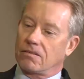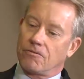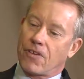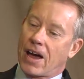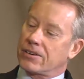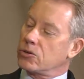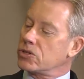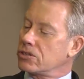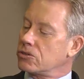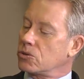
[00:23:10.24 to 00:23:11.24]

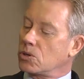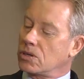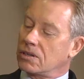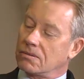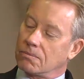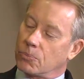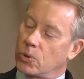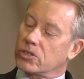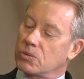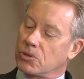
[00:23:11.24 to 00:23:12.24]
Values endure,
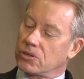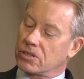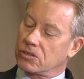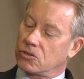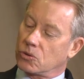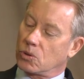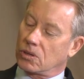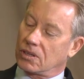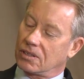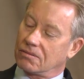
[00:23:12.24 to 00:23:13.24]
principles
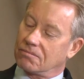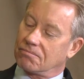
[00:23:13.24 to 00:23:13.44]
endure,